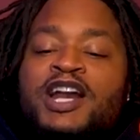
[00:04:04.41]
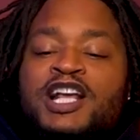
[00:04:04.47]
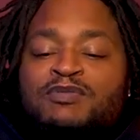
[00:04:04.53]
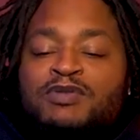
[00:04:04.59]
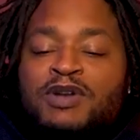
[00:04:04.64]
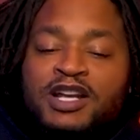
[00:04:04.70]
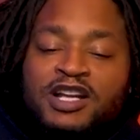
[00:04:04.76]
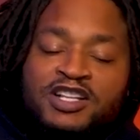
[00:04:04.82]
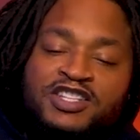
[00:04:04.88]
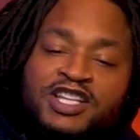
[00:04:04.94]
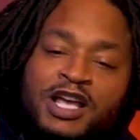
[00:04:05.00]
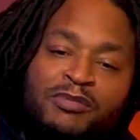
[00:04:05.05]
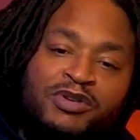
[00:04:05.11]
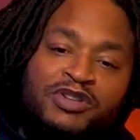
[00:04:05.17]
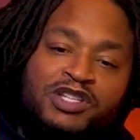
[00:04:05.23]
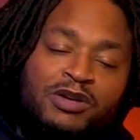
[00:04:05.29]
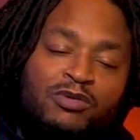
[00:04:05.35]
that's playing the
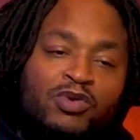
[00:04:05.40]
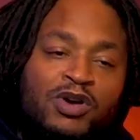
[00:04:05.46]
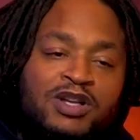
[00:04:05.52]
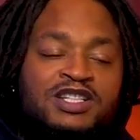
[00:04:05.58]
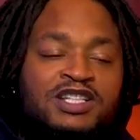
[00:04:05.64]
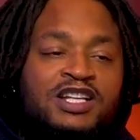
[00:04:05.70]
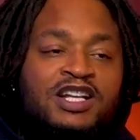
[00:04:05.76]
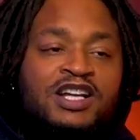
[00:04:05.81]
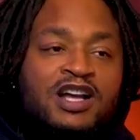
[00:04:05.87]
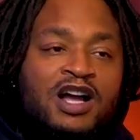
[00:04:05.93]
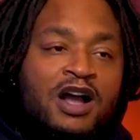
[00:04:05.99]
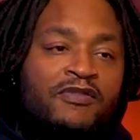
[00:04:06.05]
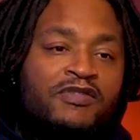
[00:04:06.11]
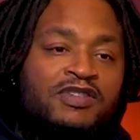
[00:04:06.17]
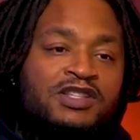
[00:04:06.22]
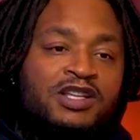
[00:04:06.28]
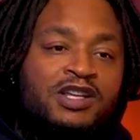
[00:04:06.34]
championship wasn't in the
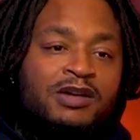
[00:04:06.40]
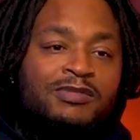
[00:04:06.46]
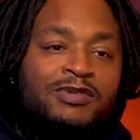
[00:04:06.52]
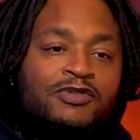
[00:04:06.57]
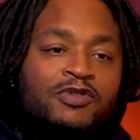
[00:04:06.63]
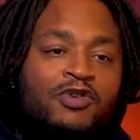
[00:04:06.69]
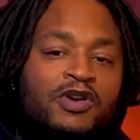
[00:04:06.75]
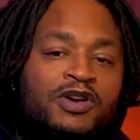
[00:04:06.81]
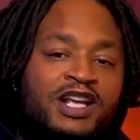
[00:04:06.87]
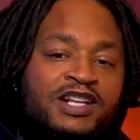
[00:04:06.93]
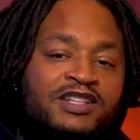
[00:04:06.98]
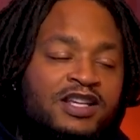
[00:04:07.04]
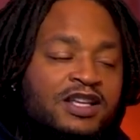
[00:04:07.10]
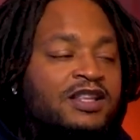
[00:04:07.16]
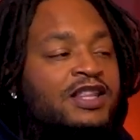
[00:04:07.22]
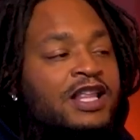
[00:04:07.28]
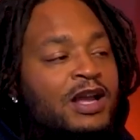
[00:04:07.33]
conference the year before, and they
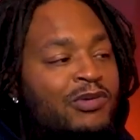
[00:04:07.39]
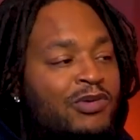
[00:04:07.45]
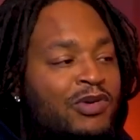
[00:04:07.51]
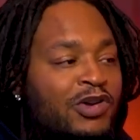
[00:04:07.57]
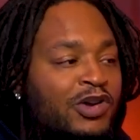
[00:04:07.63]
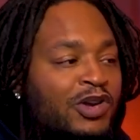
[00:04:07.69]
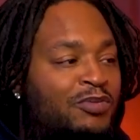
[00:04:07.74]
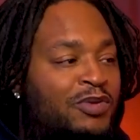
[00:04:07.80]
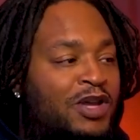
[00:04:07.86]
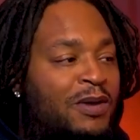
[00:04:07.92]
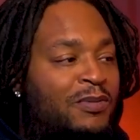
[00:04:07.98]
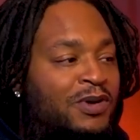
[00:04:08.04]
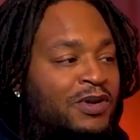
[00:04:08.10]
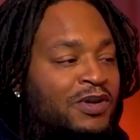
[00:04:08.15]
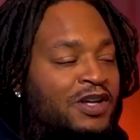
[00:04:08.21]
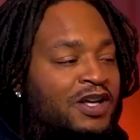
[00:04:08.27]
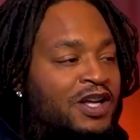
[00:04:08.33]
said that they weren't going to be able
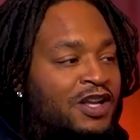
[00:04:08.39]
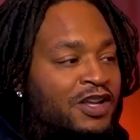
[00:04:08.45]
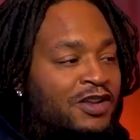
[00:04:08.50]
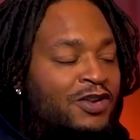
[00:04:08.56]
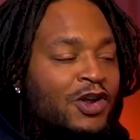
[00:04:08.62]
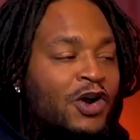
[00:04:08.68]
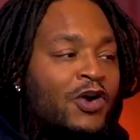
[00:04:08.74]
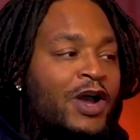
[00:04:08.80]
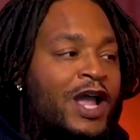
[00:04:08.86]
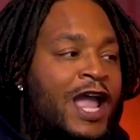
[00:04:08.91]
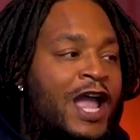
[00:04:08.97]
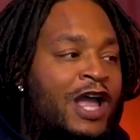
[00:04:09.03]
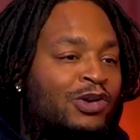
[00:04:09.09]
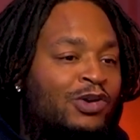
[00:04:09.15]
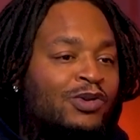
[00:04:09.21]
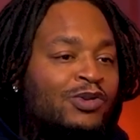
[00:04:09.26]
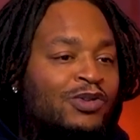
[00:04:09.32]
to,
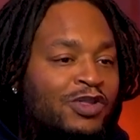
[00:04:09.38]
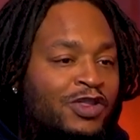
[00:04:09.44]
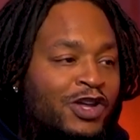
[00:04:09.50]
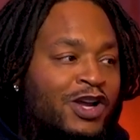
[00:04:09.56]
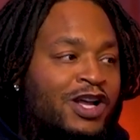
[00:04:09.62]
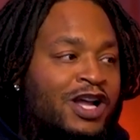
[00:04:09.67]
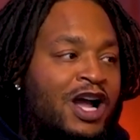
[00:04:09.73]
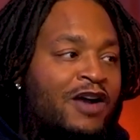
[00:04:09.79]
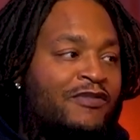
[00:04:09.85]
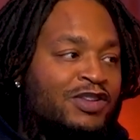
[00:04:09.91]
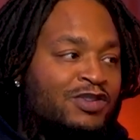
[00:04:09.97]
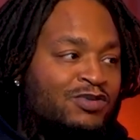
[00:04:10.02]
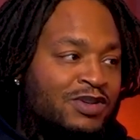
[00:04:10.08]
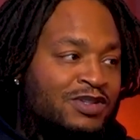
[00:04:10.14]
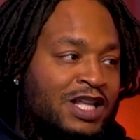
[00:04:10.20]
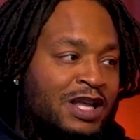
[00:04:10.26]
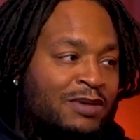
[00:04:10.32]
handle their conference
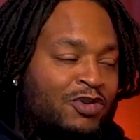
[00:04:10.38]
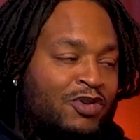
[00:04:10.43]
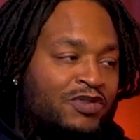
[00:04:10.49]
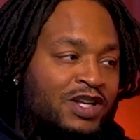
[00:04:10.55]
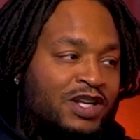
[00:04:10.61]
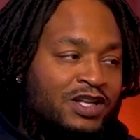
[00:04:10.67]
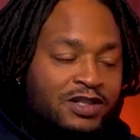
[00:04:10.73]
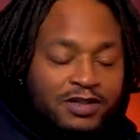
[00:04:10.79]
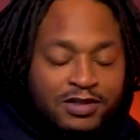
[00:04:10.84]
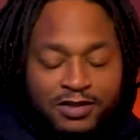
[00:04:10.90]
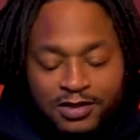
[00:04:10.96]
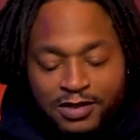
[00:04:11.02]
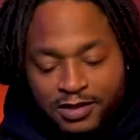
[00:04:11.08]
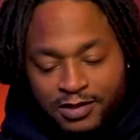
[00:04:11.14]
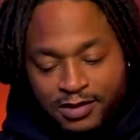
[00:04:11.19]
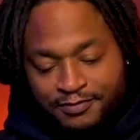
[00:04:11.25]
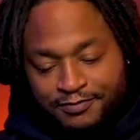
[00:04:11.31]
once they moved in it.
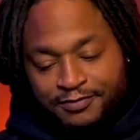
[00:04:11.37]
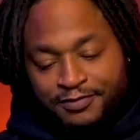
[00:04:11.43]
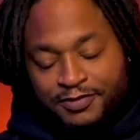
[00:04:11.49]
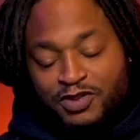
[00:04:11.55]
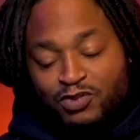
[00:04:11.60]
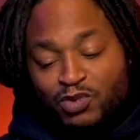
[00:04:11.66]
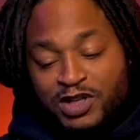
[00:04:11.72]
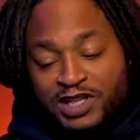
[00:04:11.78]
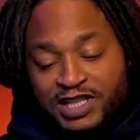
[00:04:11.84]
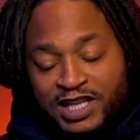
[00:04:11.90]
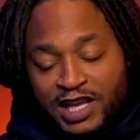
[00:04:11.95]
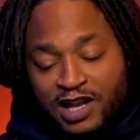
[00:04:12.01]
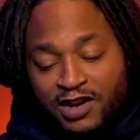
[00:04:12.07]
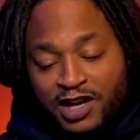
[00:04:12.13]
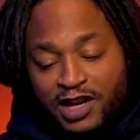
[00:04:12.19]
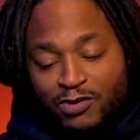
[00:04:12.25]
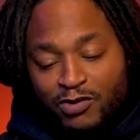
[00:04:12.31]
Right. We see
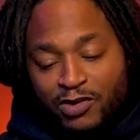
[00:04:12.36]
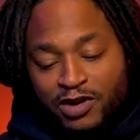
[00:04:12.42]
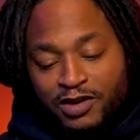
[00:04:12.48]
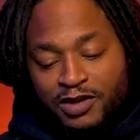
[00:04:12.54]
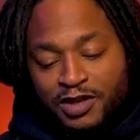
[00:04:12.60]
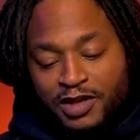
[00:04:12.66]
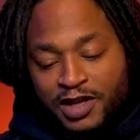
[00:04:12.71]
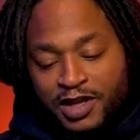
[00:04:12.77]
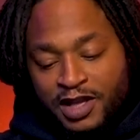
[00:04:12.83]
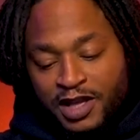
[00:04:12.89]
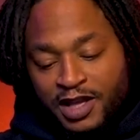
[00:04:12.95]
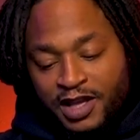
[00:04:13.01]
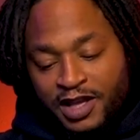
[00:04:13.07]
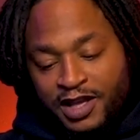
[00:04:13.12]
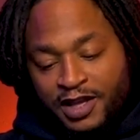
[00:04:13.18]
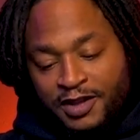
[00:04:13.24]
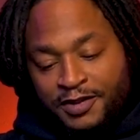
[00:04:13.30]
how that worked.
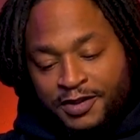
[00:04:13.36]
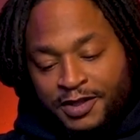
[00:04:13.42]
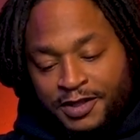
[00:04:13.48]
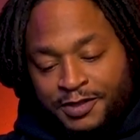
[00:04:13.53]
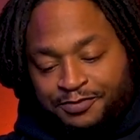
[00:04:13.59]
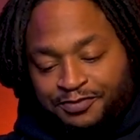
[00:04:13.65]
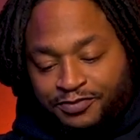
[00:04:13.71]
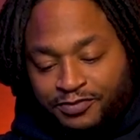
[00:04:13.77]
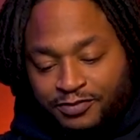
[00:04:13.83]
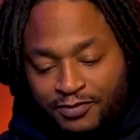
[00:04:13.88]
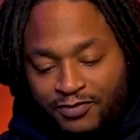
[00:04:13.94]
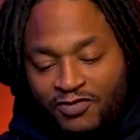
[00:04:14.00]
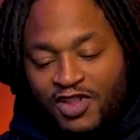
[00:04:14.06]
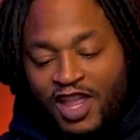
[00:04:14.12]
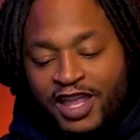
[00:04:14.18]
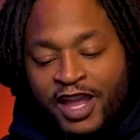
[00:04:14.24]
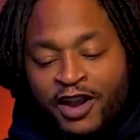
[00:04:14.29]

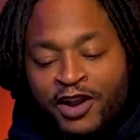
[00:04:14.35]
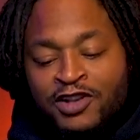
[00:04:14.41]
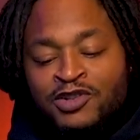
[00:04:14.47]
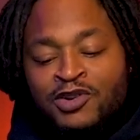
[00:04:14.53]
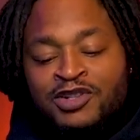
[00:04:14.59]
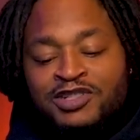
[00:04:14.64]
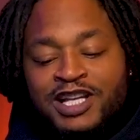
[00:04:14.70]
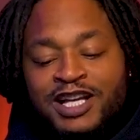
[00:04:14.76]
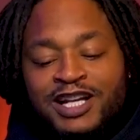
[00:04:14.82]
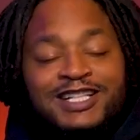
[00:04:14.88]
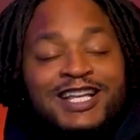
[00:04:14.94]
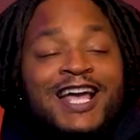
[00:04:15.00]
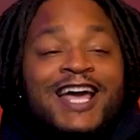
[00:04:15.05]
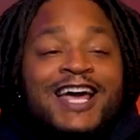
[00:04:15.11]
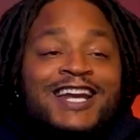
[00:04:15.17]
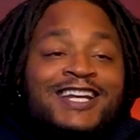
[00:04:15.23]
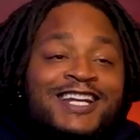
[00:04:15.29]
Right. Arizona State is
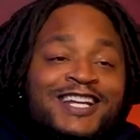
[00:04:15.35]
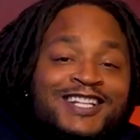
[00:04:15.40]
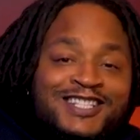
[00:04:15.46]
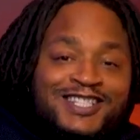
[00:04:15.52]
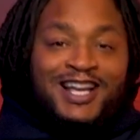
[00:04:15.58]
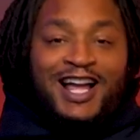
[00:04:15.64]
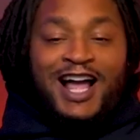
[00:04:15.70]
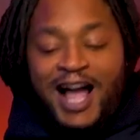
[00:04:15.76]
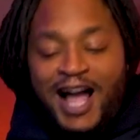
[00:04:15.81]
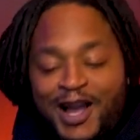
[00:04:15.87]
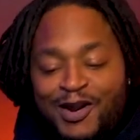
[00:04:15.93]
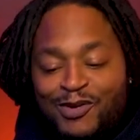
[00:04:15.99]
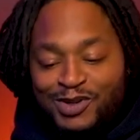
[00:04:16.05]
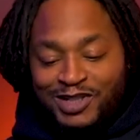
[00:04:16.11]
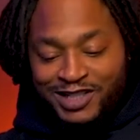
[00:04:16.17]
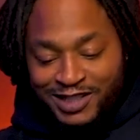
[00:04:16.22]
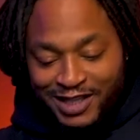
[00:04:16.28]
heading into
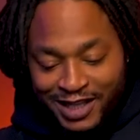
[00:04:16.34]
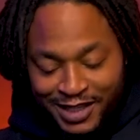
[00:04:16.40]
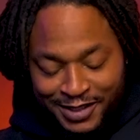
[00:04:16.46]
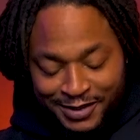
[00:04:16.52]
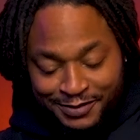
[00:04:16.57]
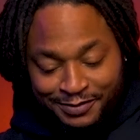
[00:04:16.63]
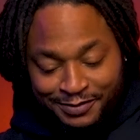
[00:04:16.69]
Iowa State.